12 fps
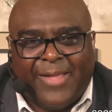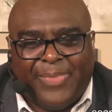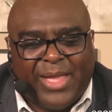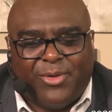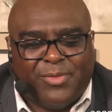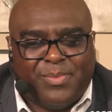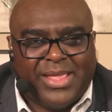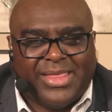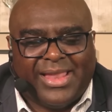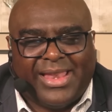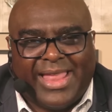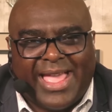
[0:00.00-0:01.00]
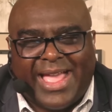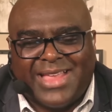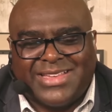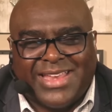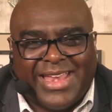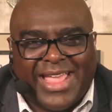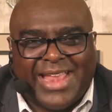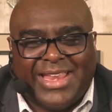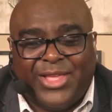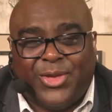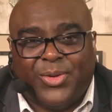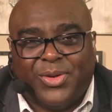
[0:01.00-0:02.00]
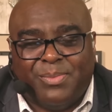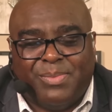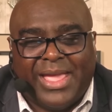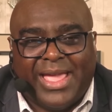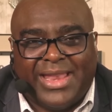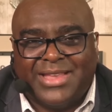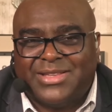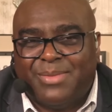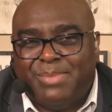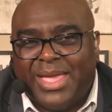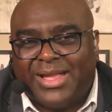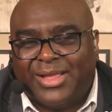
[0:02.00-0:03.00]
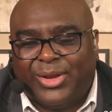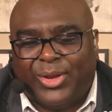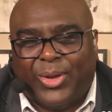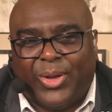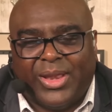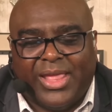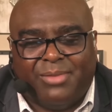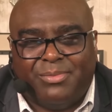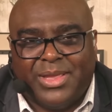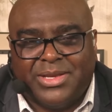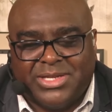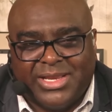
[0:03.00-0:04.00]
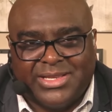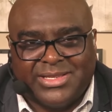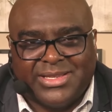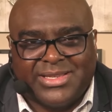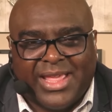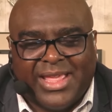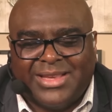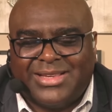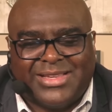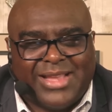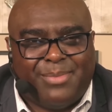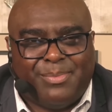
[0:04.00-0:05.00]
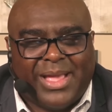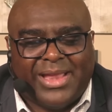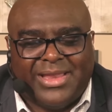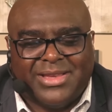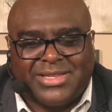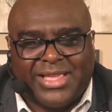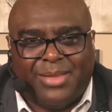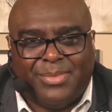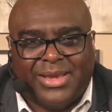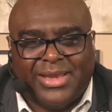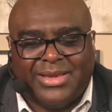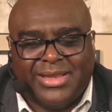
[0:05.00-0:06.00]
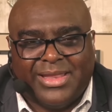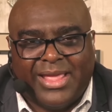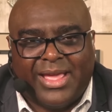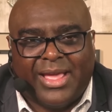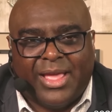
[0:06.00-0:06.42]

That would be the last night he go to bed as a beggar. Lord, help me, Jesus. Somebody is coming into their